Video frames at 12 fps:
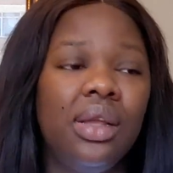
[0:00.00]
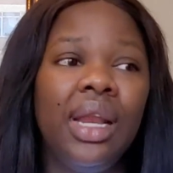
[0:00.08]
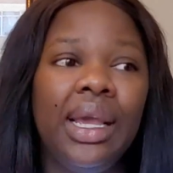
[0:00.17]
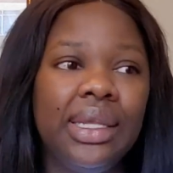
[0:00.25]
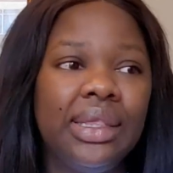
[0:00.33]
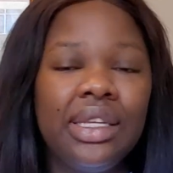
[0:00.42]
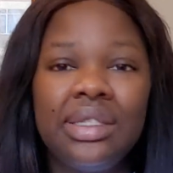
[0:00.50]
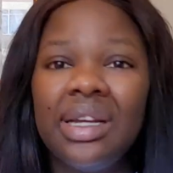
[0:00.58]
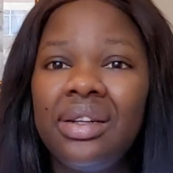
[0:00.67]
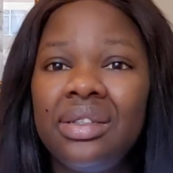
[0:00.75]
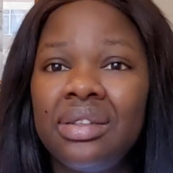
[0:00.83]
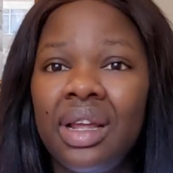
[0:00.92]
Like the
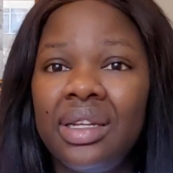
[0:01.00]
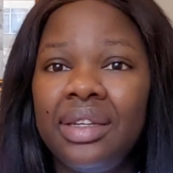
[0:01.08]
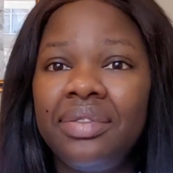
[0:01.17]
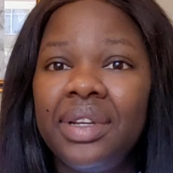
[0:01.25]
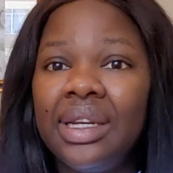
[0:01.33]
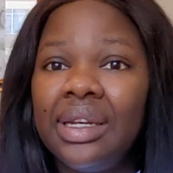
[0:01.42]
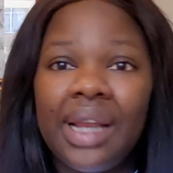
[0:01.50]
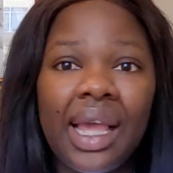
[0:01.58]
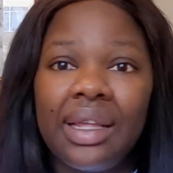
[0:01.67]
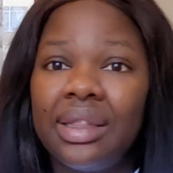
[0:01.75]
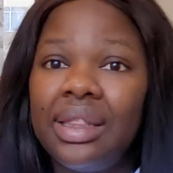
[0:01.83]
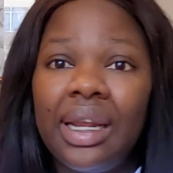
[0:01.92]
child is not even
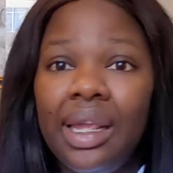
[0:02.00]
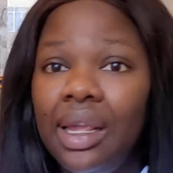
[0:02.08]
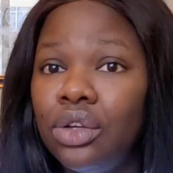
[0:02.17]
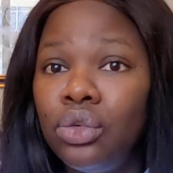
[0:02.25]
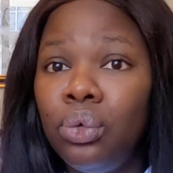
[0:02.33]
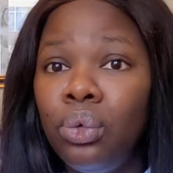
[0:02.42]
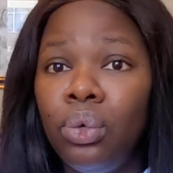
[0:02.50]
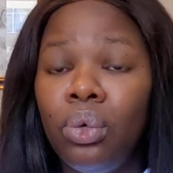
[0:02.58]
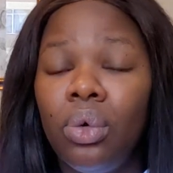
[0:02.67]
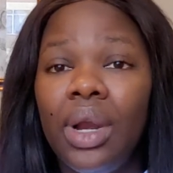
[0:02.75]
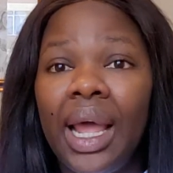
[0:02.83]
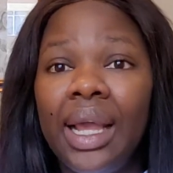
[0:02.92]
like three,
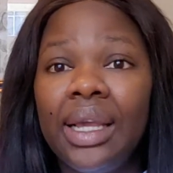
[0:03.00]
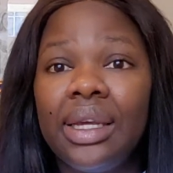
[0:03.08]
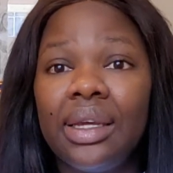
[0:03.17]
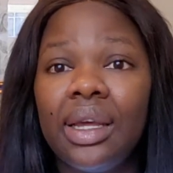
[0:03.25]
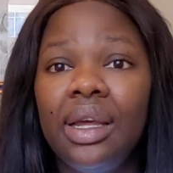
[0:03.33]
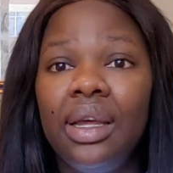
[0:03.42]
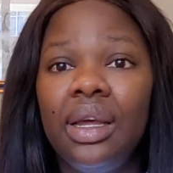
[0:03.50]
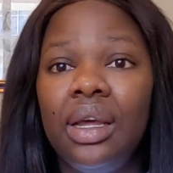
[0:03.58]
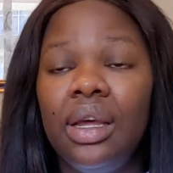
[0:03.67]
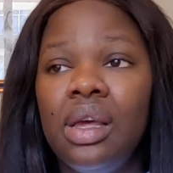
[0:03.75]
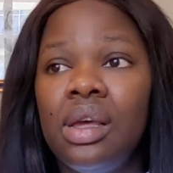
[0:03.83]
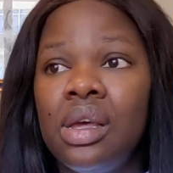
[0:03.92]
two. Like
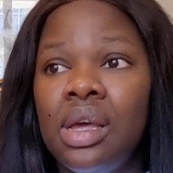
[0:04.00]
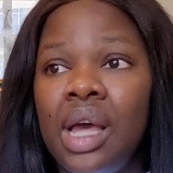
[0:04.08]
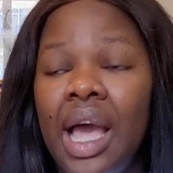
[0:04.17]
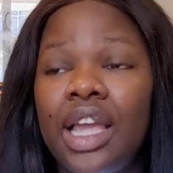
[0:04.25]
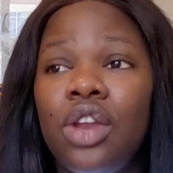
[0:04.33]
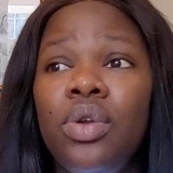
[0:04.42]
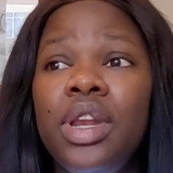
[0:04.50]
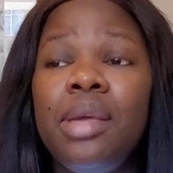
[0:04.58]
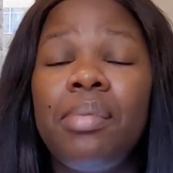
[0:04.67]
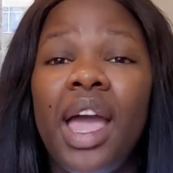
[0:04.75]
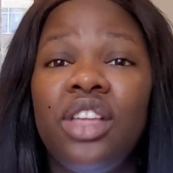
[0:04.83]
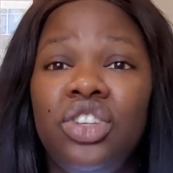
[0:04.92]
I can only
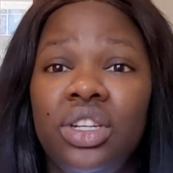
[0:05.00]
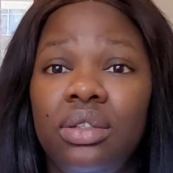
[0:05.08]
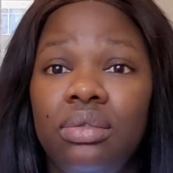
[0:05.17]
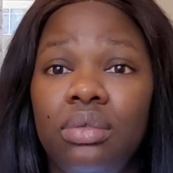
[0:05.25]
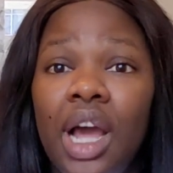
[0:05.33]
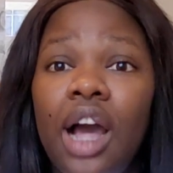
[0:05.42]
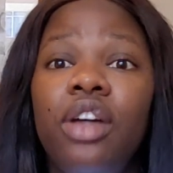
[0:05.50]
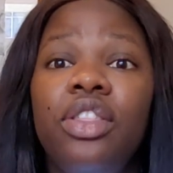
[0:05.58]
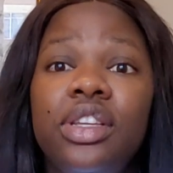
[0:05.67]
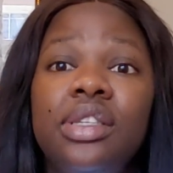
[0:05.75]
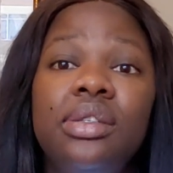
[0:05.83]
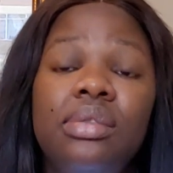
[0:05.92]
imagine how
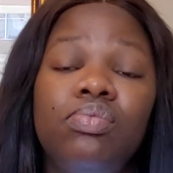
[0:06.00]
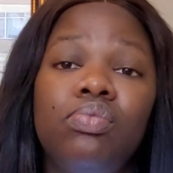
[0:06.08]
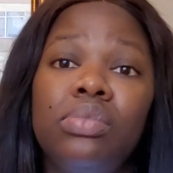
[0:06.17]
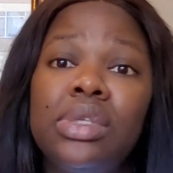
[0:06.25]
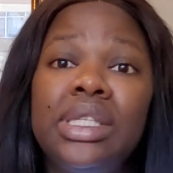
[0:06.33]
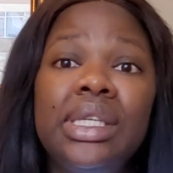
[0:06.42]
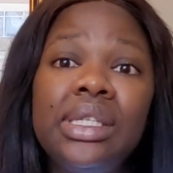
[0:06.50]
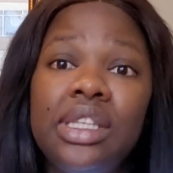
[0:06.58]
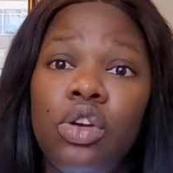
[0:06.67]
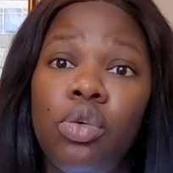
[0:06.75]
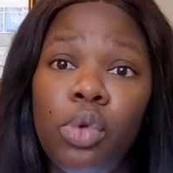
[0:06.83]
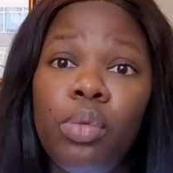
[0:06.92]
this
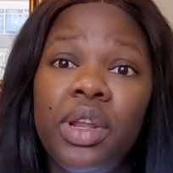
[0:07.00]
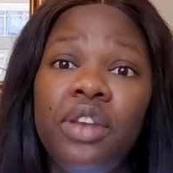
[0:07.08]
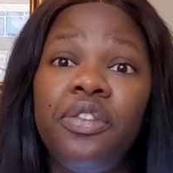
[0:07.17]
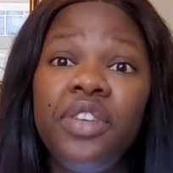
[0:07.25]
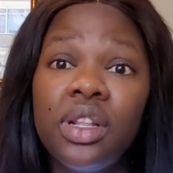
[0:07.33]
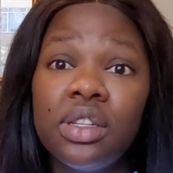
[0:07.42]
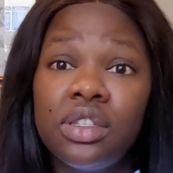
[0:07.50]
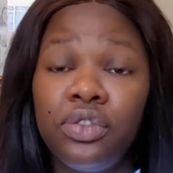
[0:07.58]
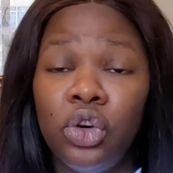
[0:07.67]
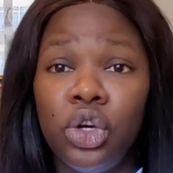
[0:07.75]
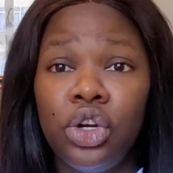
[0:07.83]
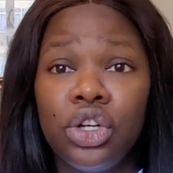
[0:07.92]
season or moment feels
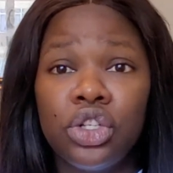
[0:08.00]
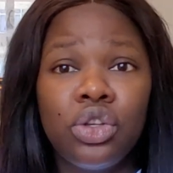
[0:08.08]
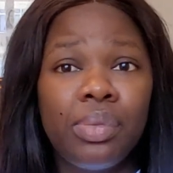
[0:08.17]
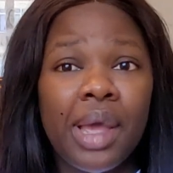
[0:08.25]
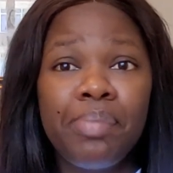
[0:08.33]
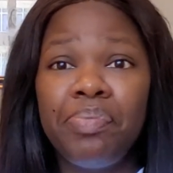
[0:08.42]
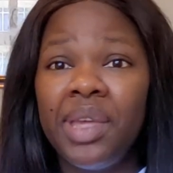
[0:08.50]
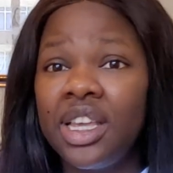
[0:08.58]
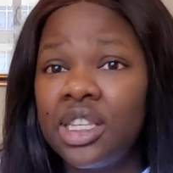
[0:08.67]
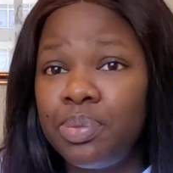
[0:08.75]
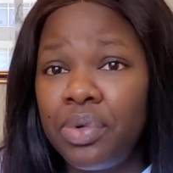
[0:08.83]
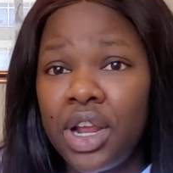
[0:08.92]
for her. So my
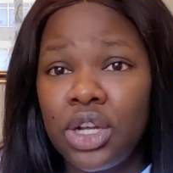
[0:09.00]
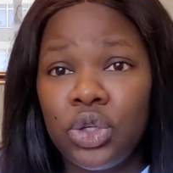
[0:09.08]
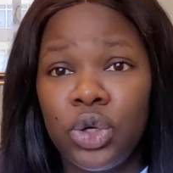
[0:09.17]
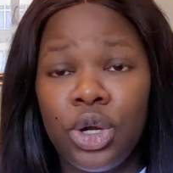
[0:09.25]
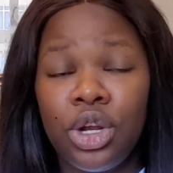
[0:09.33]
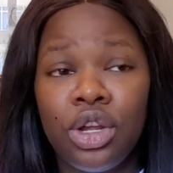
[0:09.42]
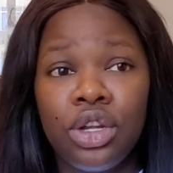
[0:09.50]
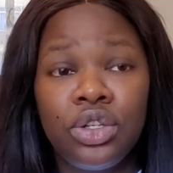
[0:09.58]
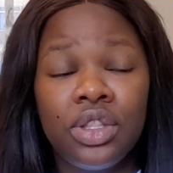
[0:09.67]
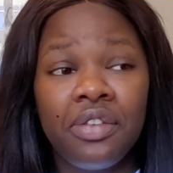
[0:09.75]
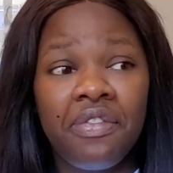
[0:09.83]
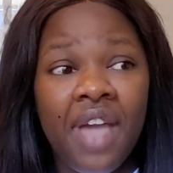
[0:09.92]
biggest prayer to her,
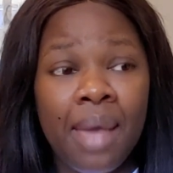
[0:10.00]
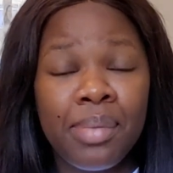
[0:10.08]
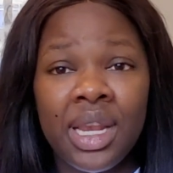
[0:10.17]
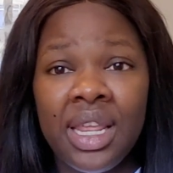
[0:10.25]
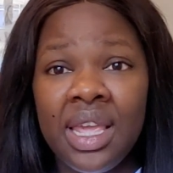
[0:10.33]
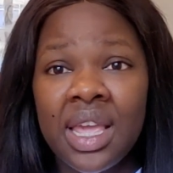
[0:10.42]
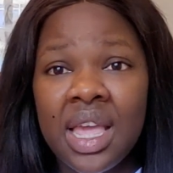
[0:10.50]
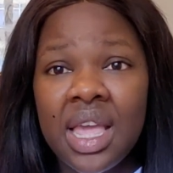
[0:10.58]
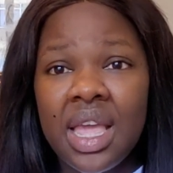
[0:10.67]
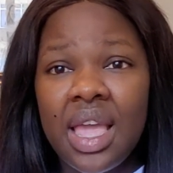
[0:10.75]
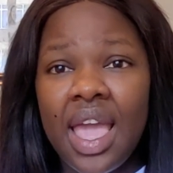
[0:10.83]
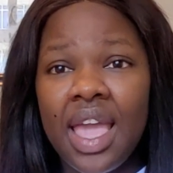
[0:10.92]
to the family,
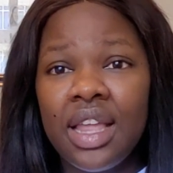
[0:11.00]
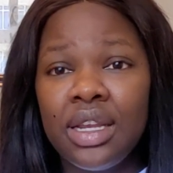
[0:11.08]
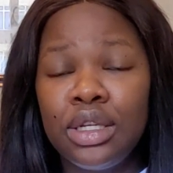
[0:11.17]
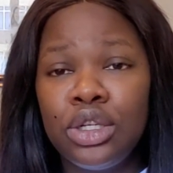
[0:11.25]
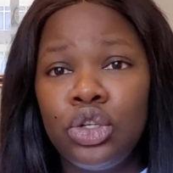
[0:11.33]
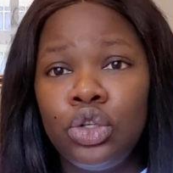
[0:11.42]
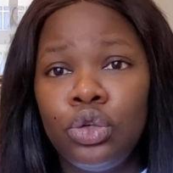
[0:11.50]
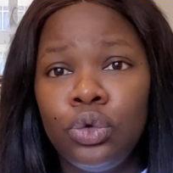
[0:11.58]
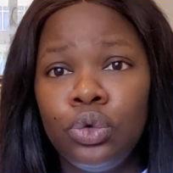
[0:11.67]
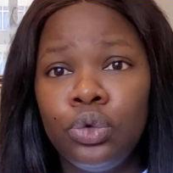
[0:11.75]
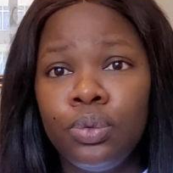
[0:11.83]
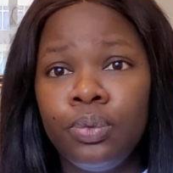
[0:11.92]
and to
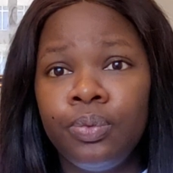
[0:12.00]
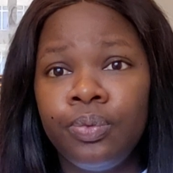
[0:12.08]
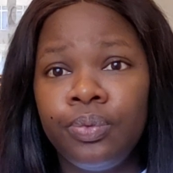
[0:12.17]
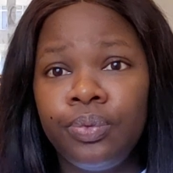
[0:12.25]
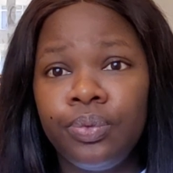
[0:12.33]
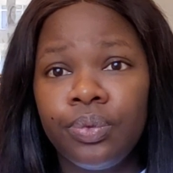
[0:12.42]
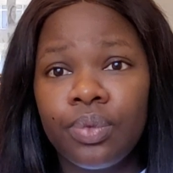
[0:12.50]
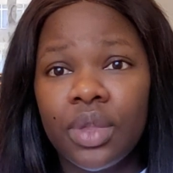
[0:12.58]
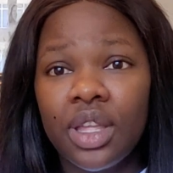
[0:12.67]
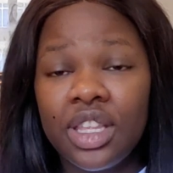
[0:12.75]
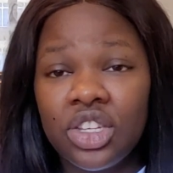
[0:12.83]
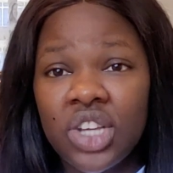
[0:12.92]
um,
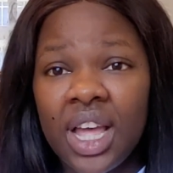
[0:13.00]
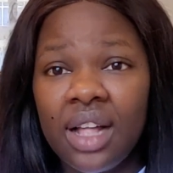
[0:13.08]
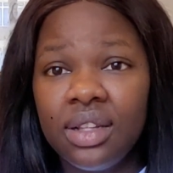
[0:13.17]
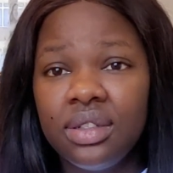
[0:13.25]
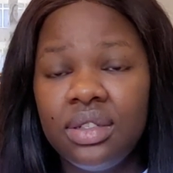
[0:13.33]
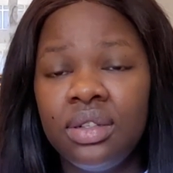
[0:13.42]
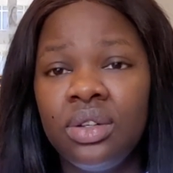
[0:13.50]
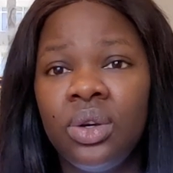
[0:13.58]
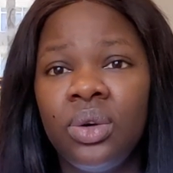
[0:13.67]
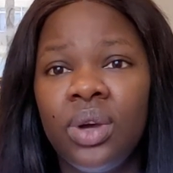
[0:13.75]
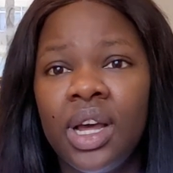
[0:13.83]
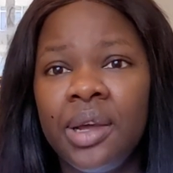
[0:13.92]
the child, you
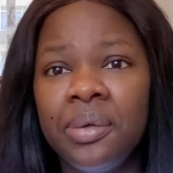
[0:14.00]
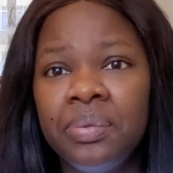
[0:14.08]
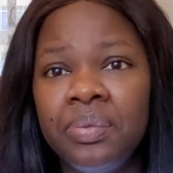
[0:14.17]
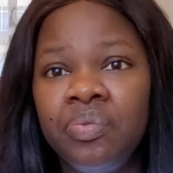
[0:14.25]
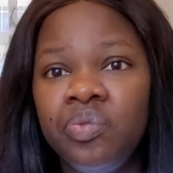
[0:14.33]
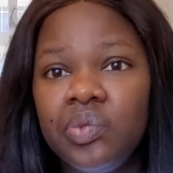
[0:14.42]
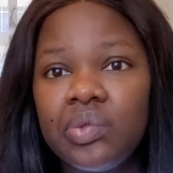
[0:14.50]
know, um,